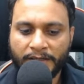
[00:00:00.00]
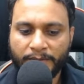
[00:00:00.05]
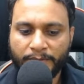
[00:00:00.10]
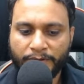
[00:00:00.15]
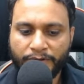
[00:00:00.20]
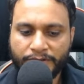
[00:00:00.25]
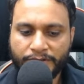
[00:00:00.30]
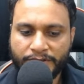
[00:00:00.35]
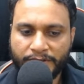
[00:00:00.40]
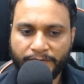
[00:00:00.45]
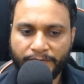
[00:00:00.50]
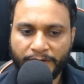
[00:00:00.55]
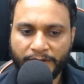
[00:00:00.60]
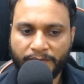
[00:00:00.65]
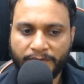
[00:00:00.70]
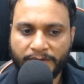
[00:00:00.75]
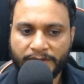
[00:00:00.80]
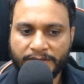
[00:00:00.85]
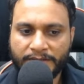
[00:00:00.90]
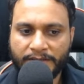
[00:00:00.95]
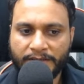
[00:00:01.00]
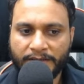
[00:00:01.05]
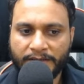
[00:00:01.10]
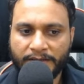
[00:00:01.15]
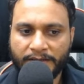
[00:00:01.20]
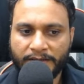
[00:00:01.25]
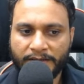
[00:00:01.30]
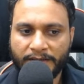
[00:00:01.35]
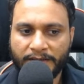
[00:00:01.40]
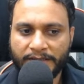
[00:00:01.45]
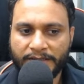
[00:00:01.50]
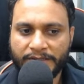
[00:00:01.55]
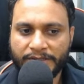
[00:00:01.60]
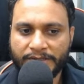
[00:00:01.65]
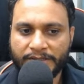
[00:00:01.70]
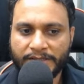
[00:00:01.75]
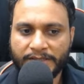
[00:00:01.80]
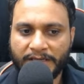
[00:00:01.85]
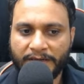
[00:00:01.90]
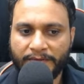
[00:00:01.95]
because the frequency
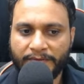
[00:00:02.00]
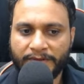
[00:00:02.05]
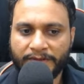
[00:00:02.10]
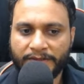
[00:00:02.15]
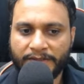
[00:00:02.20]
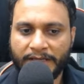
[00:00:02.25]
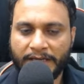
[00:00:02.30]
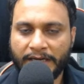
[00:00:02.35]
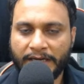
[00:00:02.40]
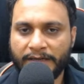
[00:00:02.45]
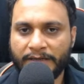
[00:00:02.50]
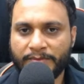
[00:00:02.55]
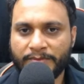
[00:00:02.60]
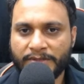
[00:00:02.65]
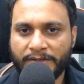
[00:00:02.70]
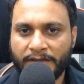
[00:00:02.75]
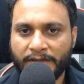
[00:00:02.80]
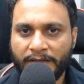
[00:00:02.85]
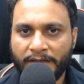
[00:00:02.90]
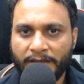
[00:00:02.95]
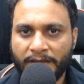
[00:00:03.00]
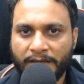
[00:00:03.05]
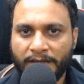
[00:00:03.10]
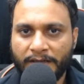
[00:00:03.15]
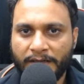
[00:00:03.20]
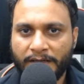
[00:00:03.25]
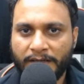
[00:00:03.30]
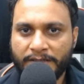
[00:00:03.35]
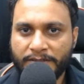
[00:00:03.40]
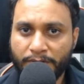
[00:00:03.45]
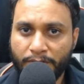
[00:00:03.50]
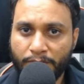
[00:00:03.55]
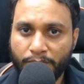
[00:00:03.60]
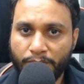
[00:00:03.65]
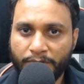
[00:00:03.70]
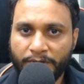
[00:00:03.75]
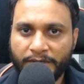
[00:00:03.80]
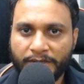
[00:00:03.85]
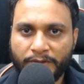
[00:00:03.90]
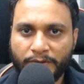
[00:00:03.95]
is just having 3 items. Let's now
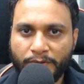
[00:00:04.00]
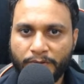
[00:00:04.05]
look at the